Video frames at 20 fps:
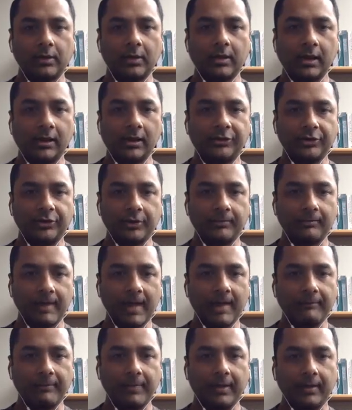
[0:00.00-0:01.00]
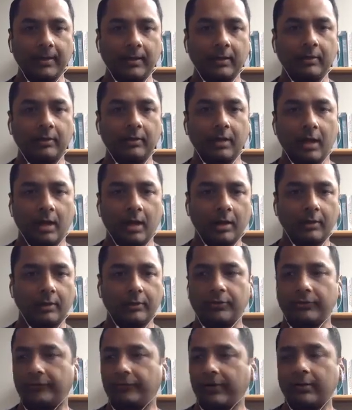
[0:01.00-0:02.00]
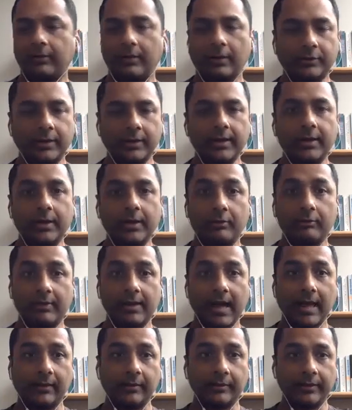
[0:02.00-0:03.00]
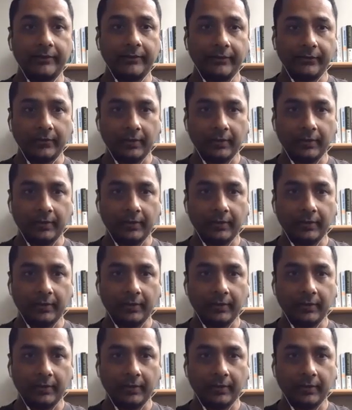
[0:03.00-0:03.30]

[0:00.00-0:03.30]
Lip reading: culture mapping to figure out the inner realities of